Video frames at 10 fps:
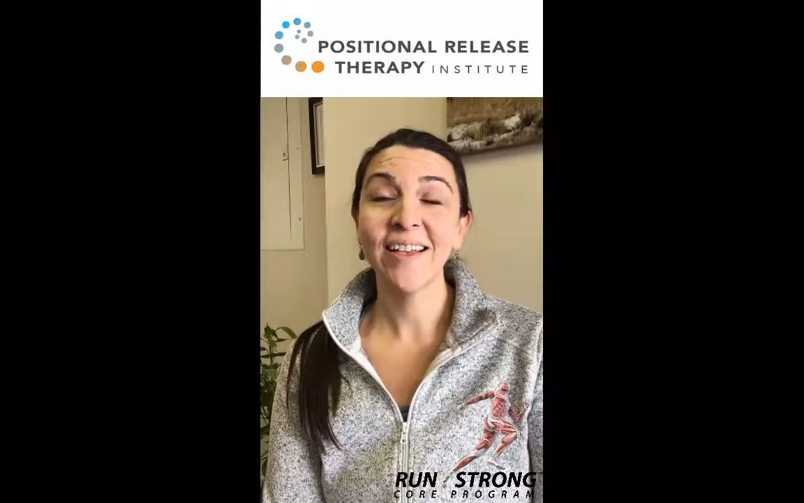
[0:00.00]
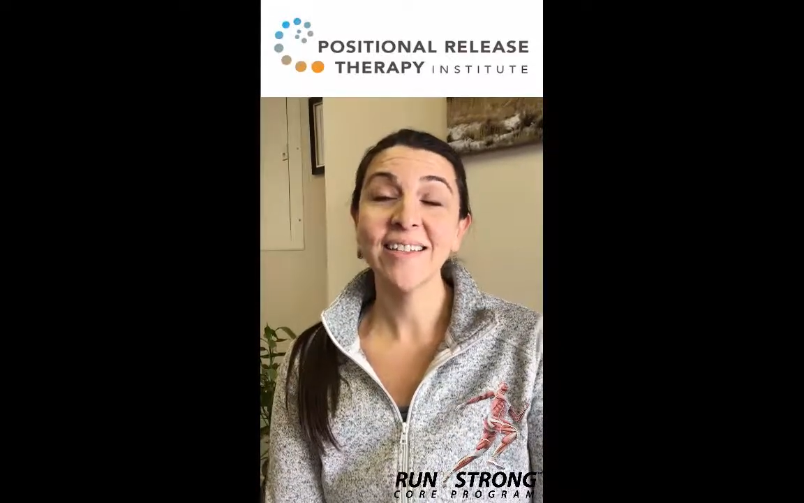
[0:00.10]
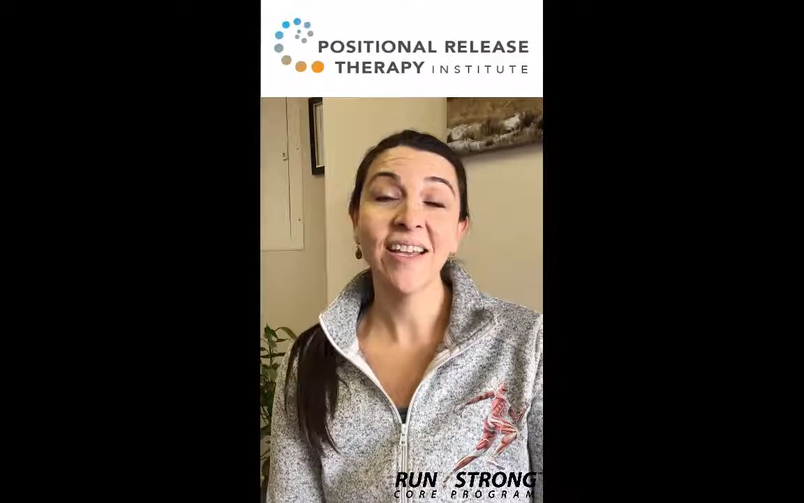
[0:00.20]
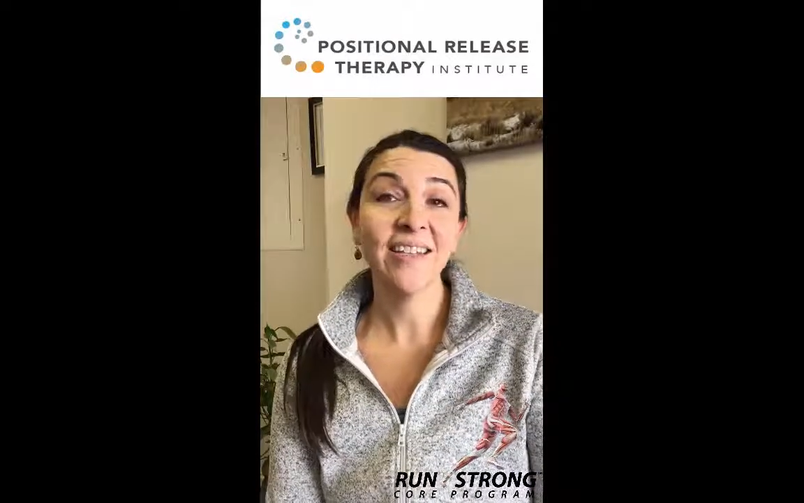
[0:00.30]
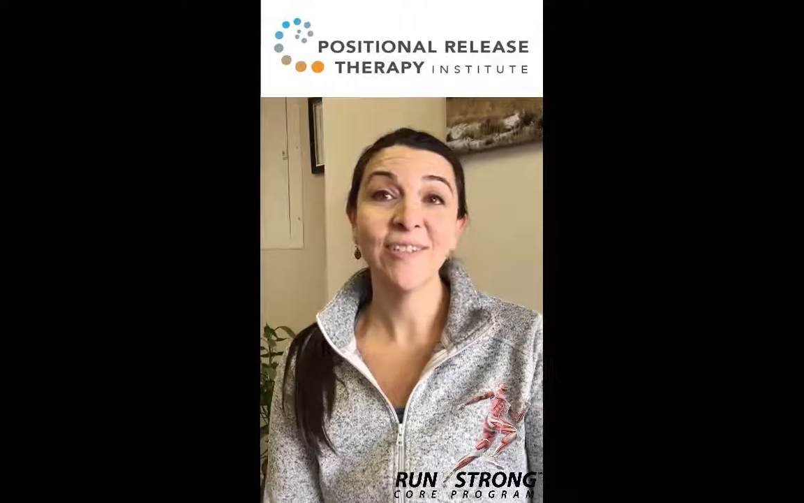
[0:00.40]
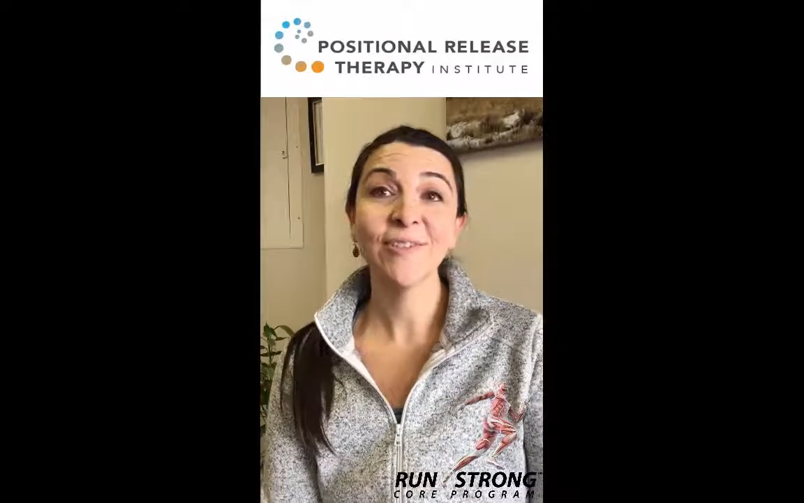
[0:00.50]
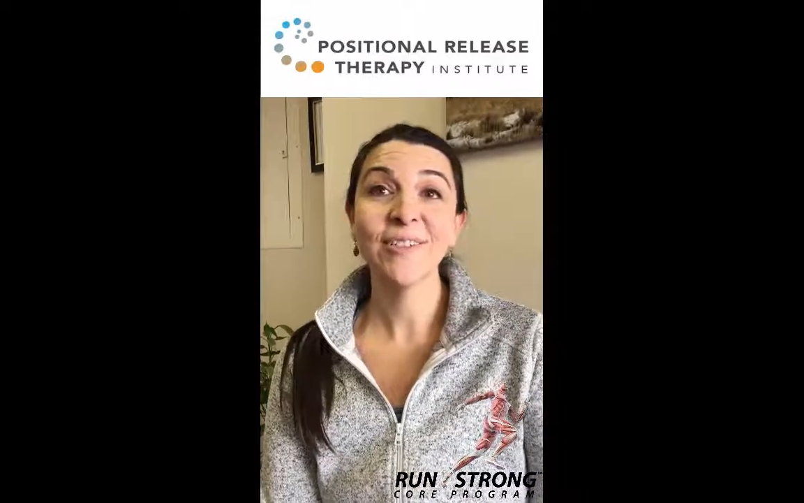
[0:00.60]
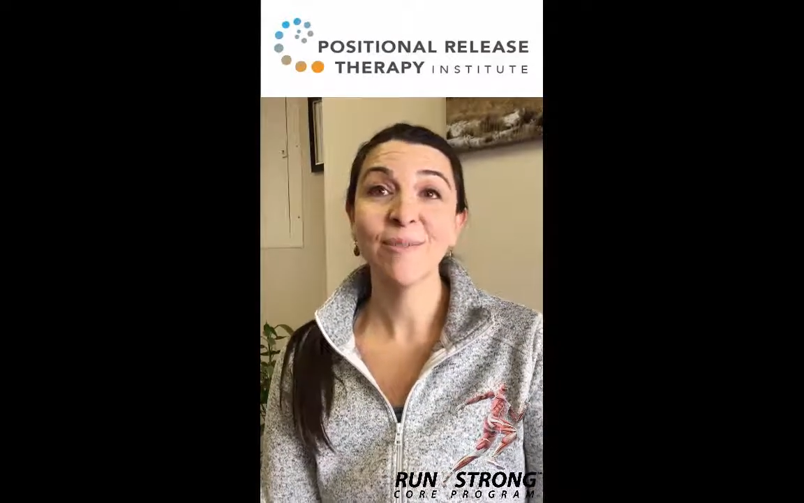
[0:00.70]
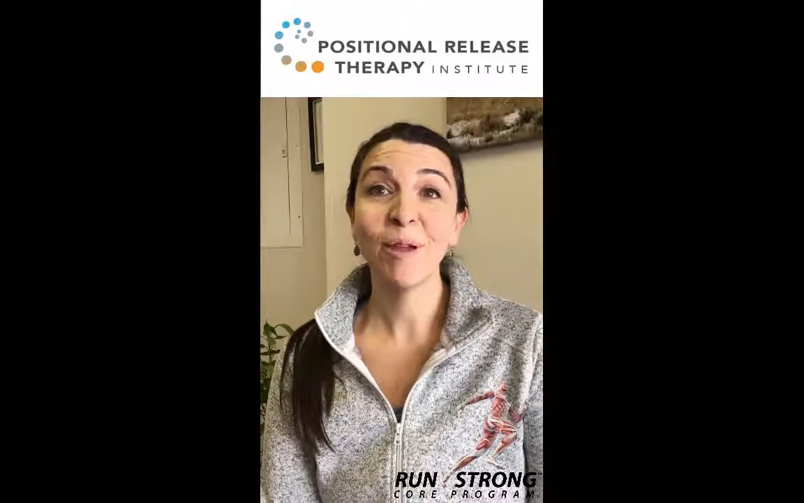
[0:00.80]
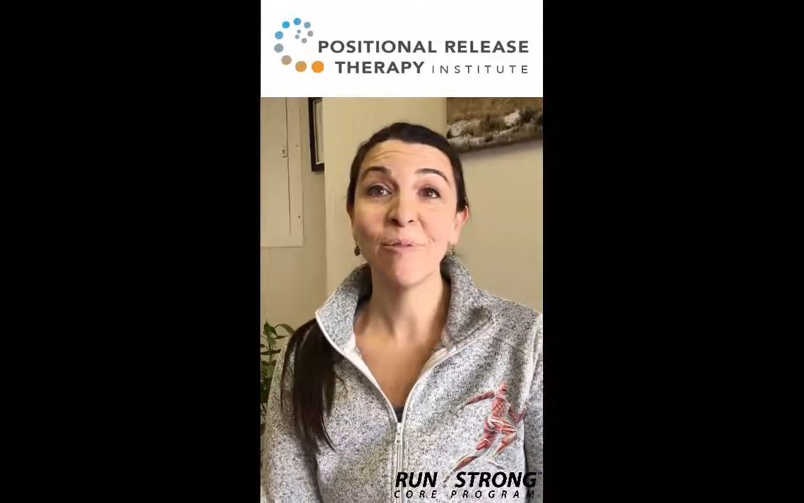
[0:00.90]
I saw a
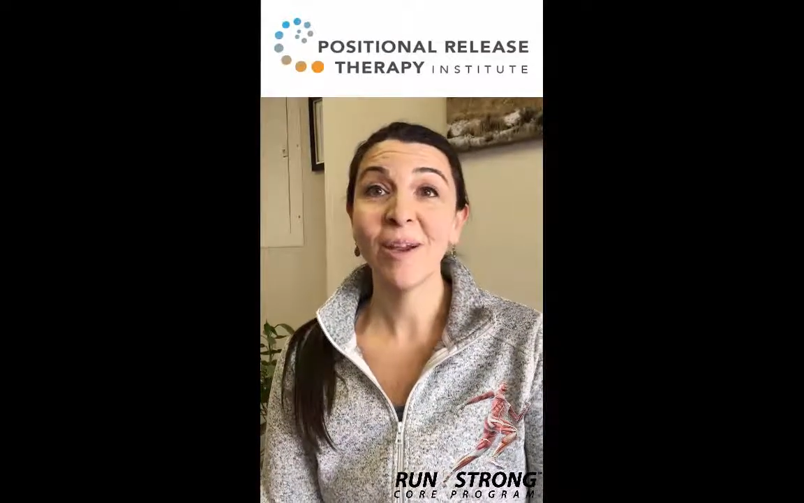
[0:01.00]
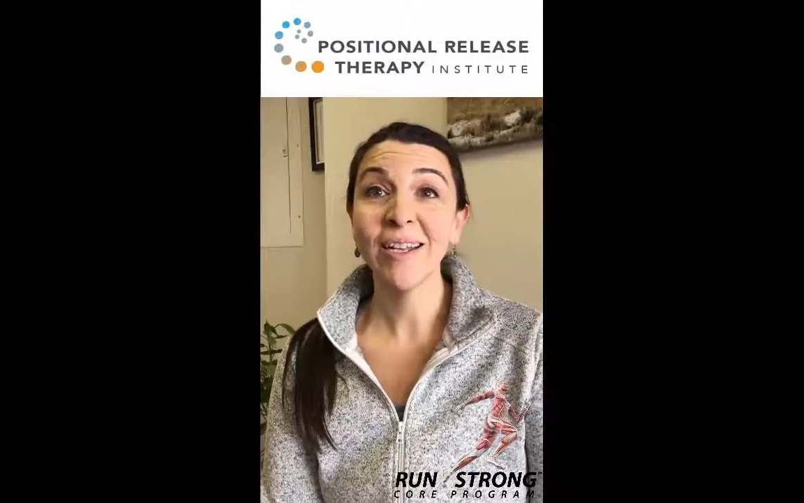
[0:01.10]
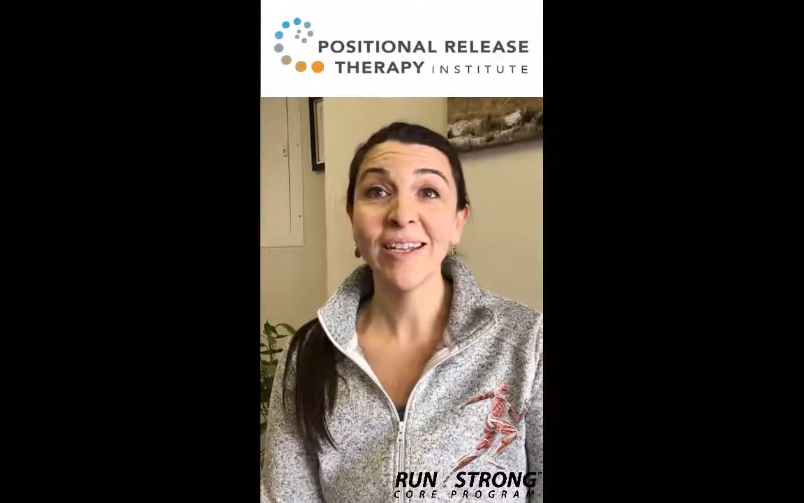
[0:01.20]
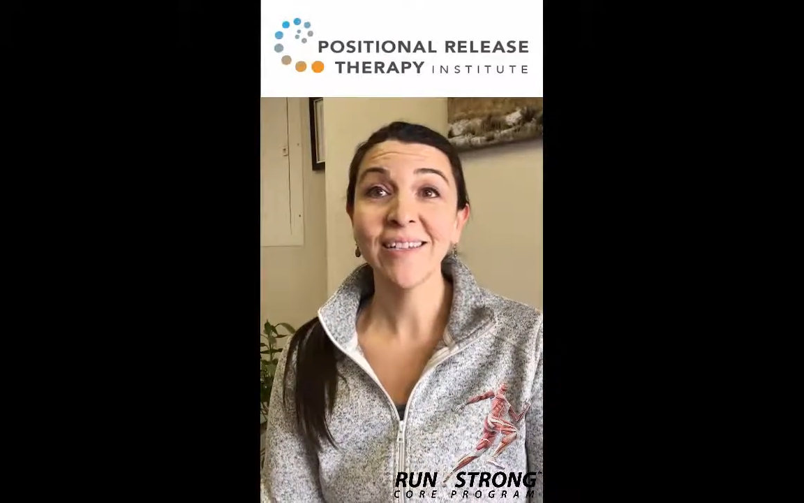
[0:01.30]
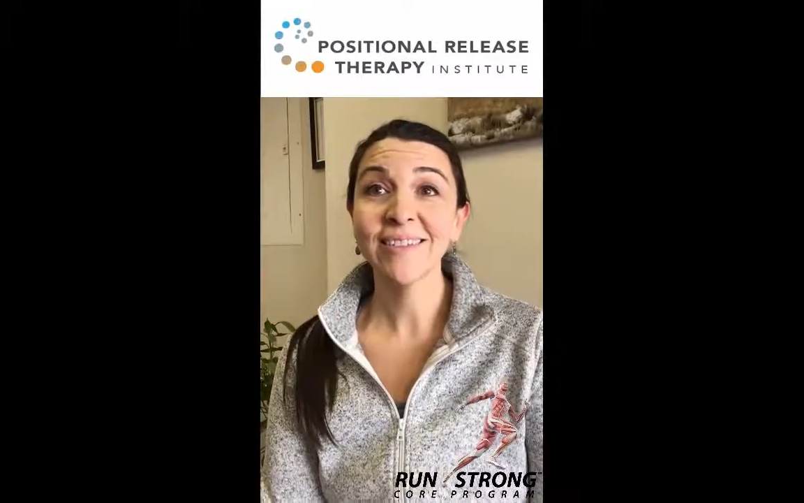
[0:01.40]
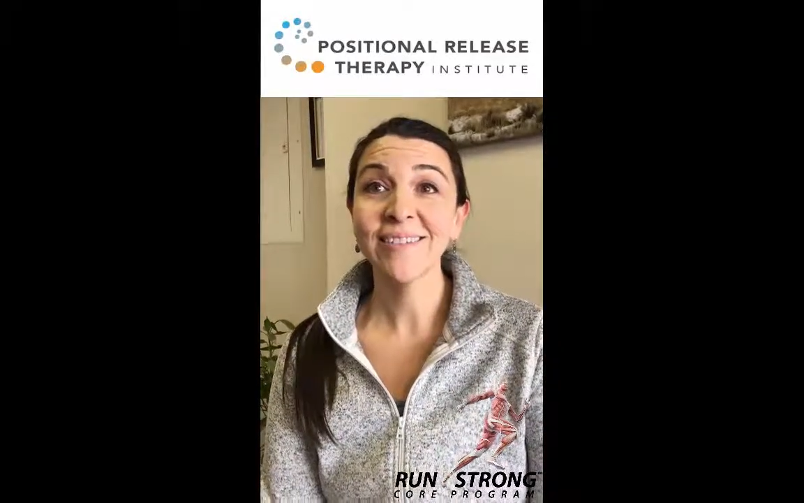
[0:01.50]
difference in my mm-hmm. running.